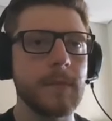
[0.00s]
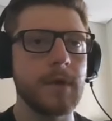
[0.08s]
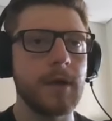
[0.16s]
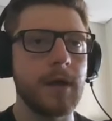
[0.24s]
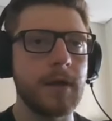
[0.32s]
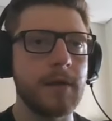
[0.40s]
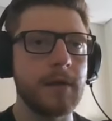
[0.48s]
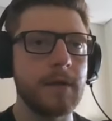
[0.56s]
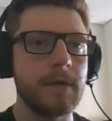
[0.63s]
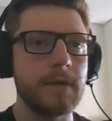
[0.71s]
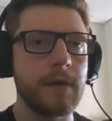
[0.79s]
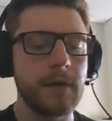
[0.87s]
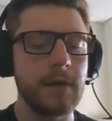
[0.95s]
And
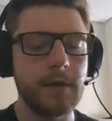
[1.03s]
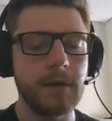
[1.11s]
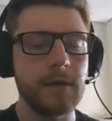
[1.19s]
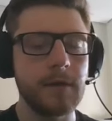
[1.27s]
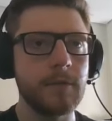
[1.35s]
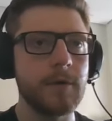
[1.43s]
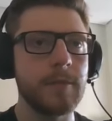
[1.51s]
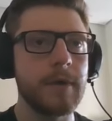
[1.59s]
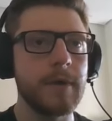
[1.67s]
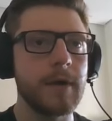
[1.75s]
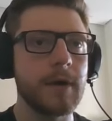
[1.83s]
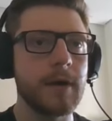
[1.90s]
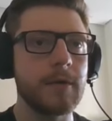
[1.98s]
this thing here will
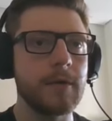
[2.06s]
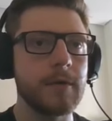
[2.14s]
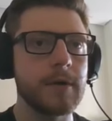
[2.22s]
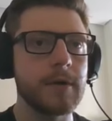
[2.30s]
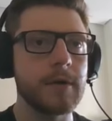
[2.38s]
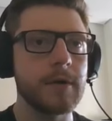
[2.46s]
be our